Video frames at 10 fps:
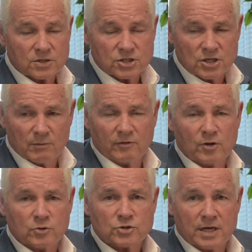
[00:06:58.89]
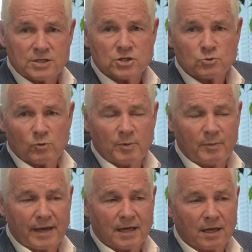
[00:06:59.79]
Some of those agents will be
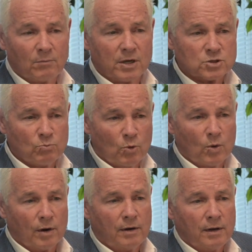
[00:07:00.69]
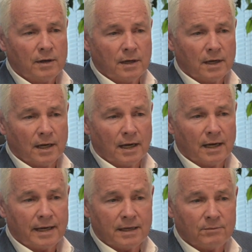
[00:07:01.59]
making much more
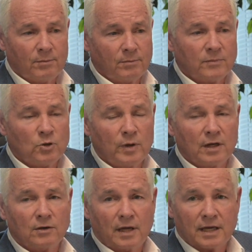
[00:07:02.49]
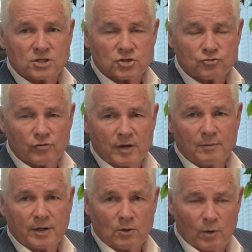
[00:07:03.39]
and doing extremely